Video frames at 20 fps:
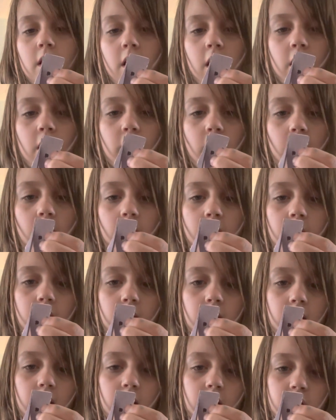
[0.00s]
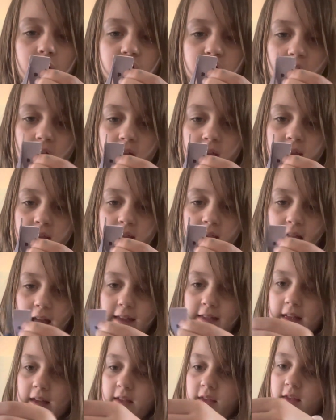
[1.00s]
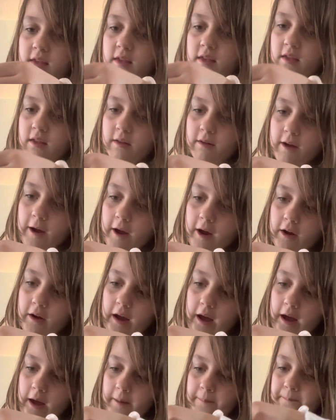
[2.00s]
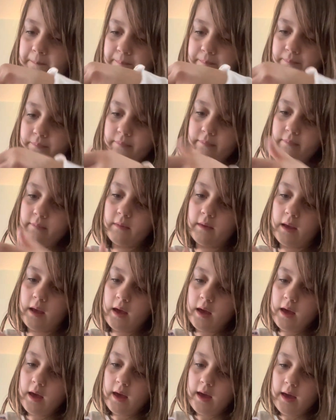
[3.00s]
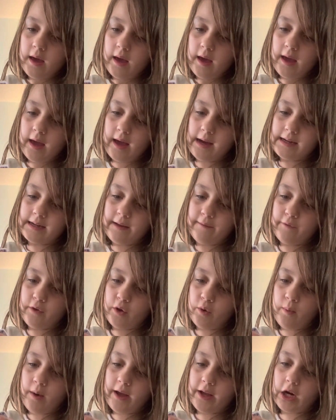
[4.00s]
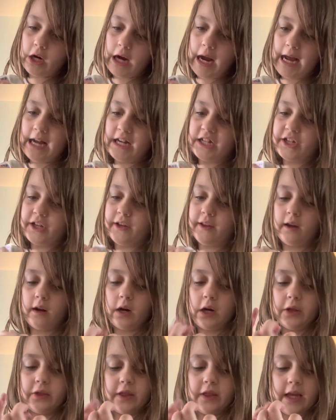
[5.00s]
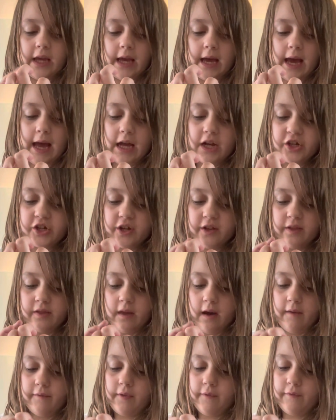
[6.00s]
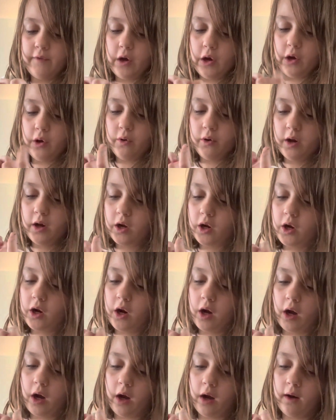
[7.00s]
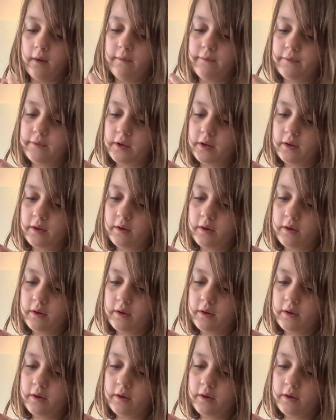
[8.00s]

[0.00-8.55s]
Okay, just like this. Okay, and if you want your edges or the edges of the phone curved,